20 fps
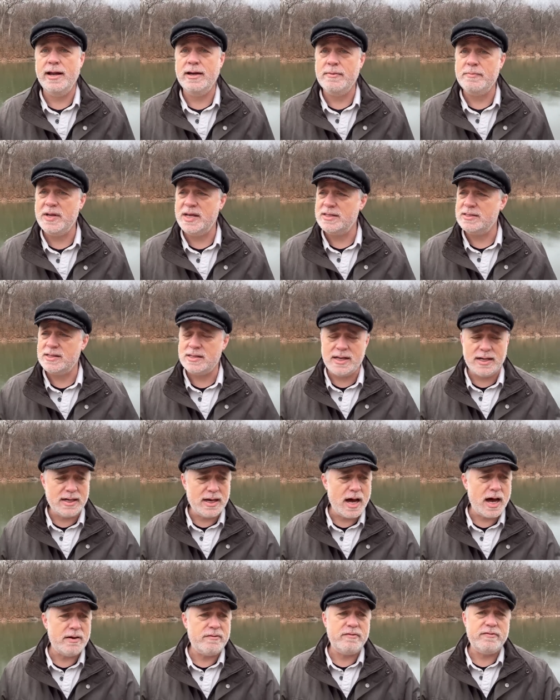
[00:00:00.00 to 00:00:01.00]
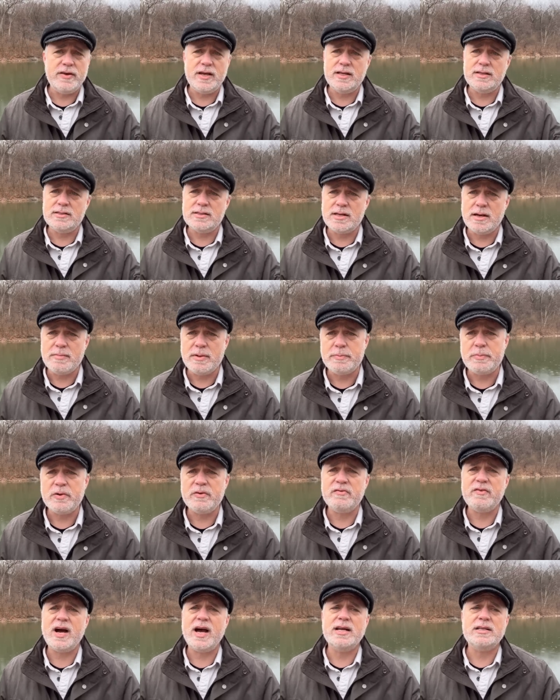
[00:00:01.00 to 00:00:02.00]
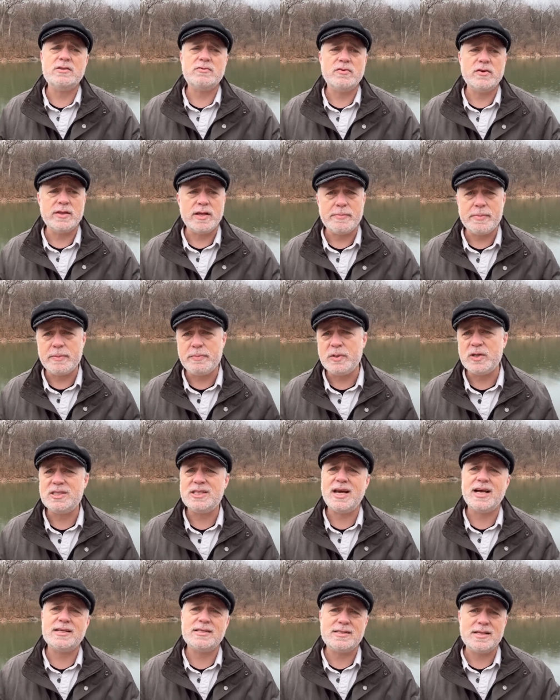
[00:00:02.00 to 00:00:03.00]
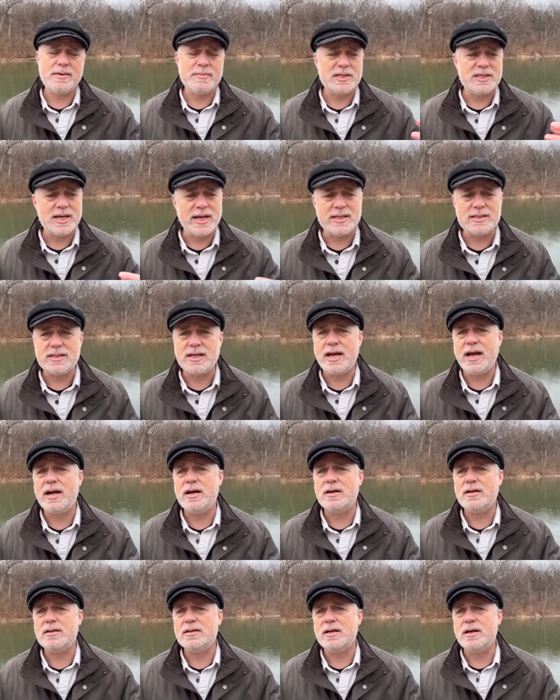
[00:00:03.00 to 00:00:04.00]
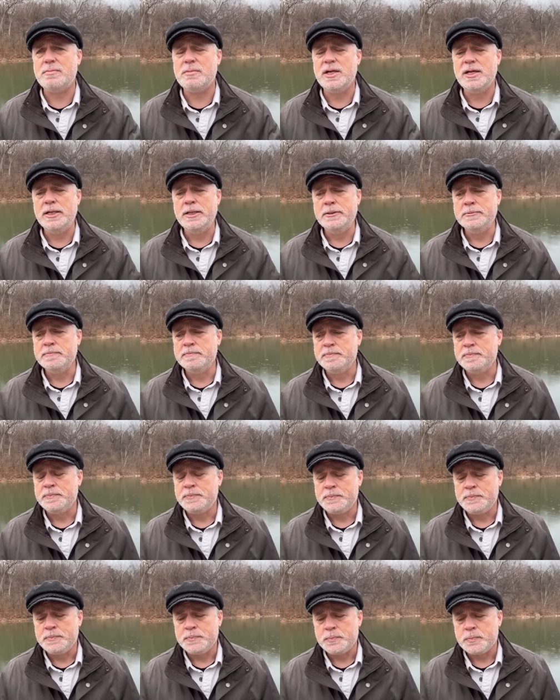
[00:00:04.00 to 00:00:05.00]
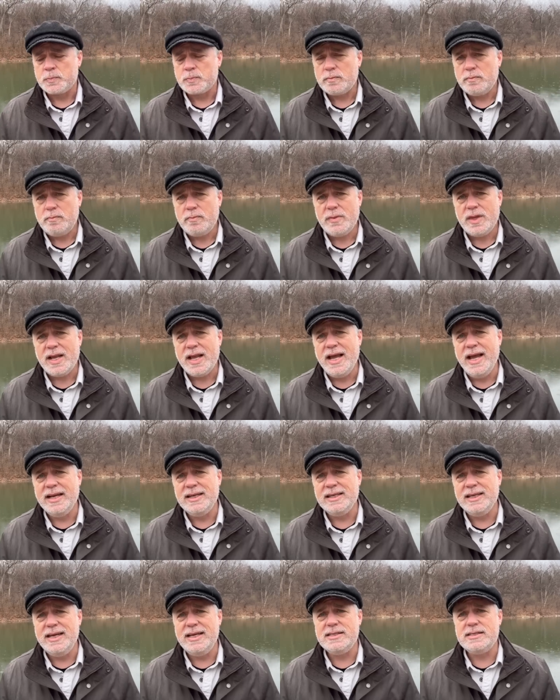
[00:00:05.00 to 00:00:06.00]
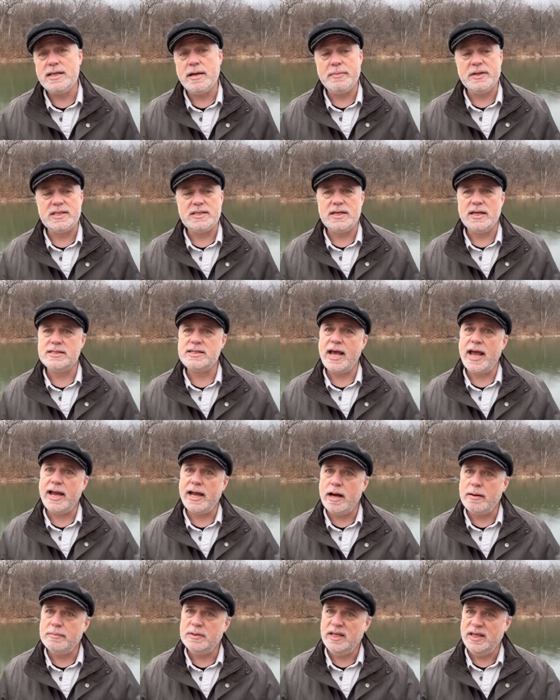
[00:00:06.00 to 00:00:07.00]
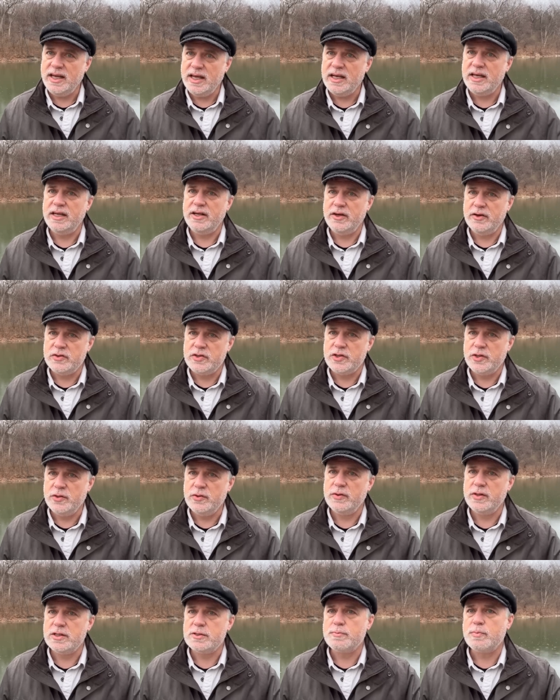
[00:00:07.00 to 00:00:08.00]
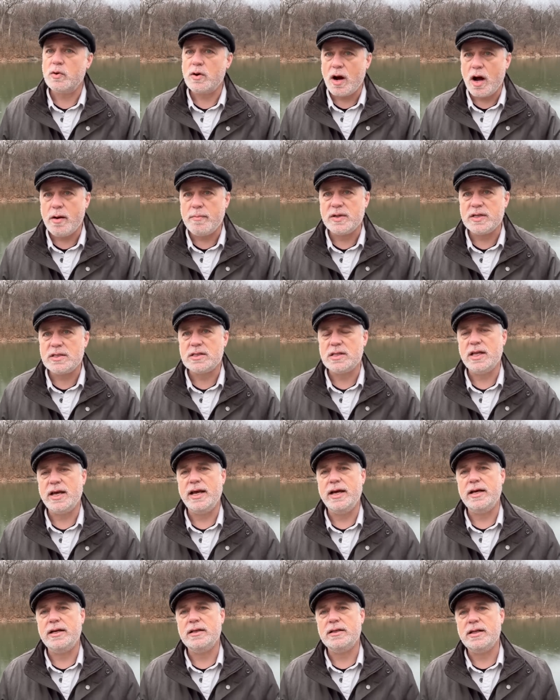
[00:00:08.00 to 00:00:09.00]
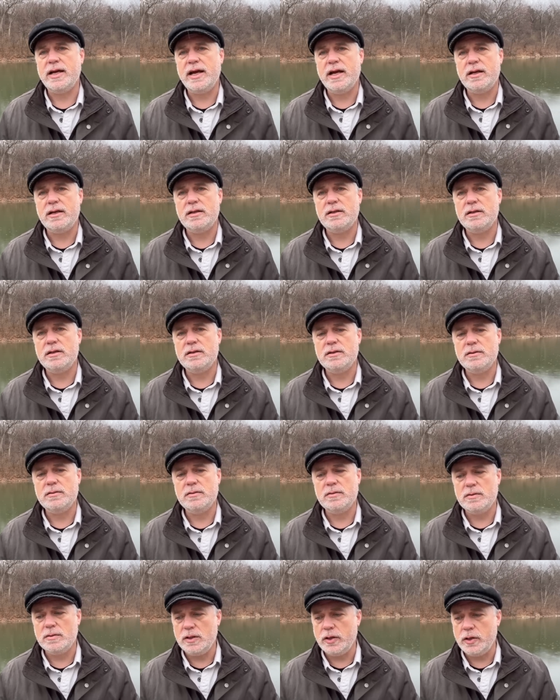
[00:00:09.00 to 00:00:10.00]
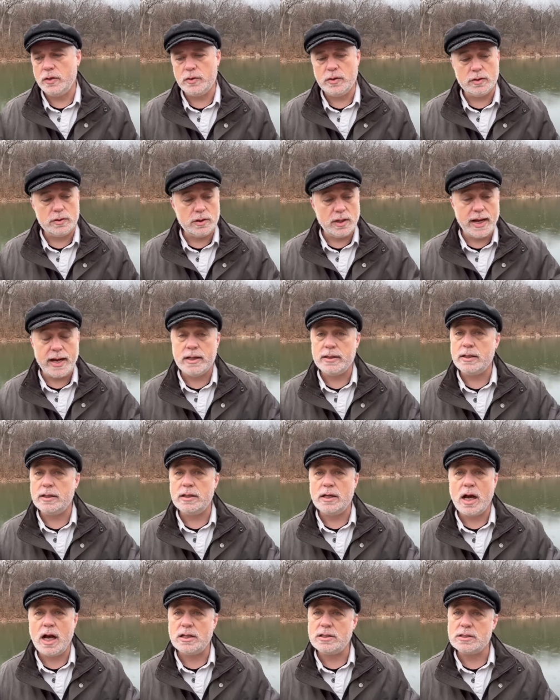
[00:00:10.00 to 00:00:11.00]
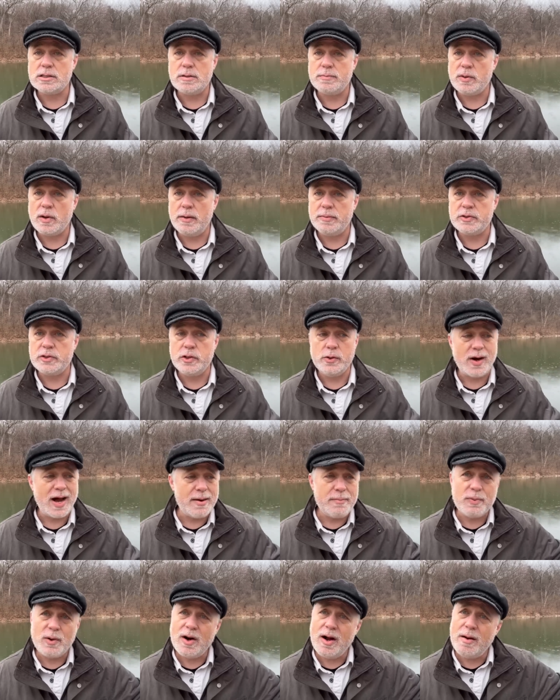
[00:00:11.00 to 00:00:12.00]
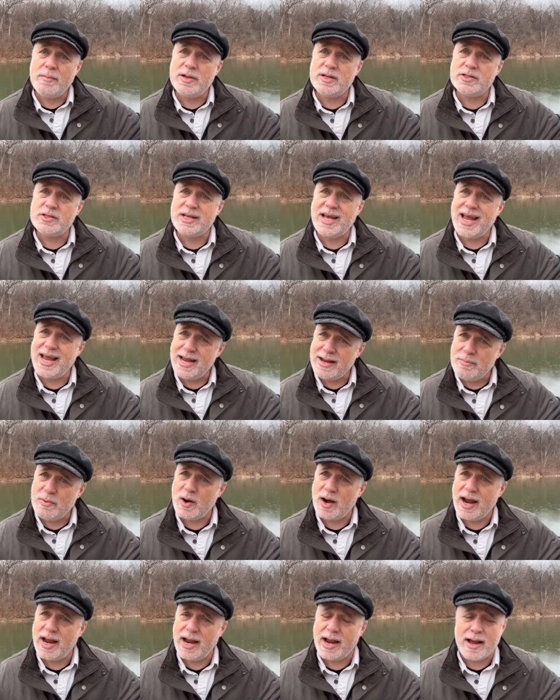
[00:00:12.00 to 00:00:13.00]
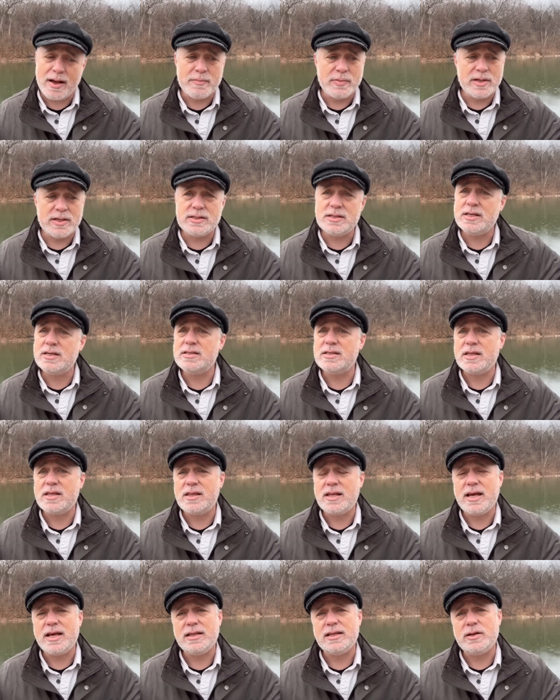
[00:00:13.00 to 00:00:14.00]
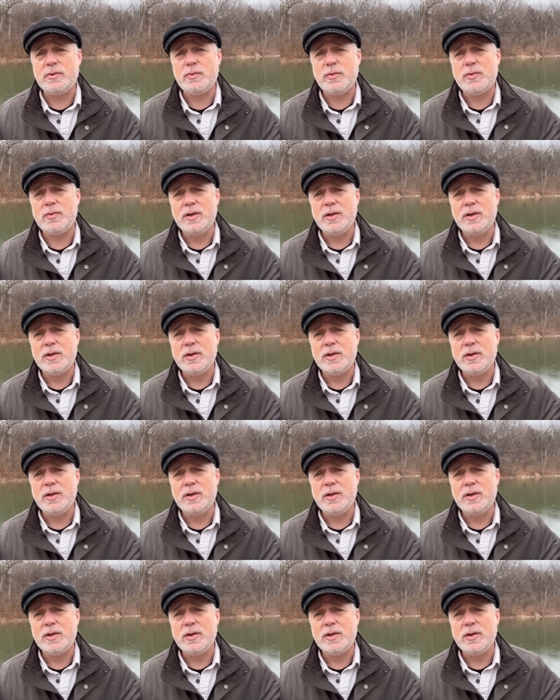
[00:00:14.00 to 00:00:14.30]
enemies, and then God feeds them and provides for them and protects them and takes care of them, and leads them and says, hey, I'm leading you to this promised land, a land, you know, the land that not just I promised you, I promised Abraham. This is a thing that